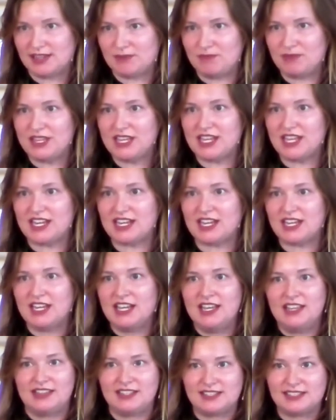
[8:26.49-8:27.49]
And being
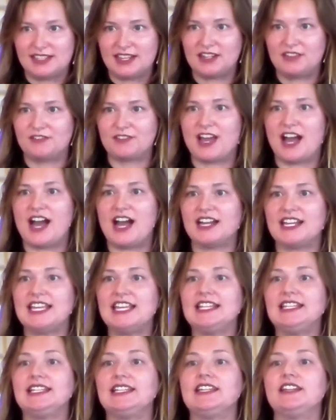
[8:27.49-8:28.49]
the Son of God,
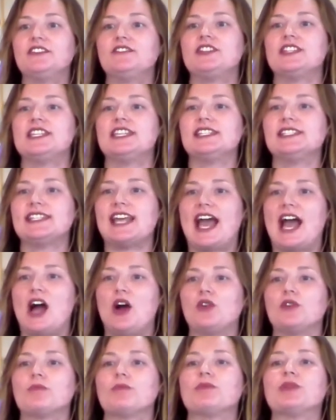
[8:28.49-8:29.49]
he lived this
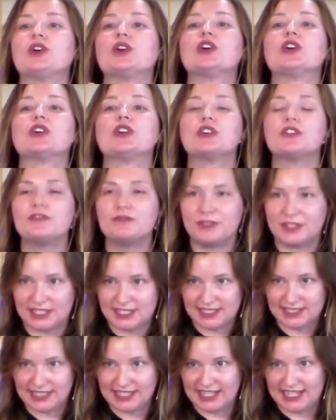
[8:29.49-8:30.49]
out
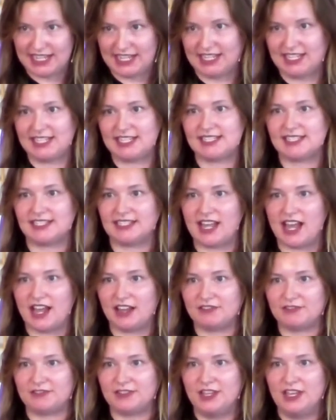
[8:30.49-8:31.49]
perfectly in his
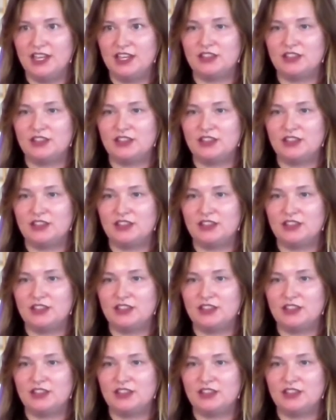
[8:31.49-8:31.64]
life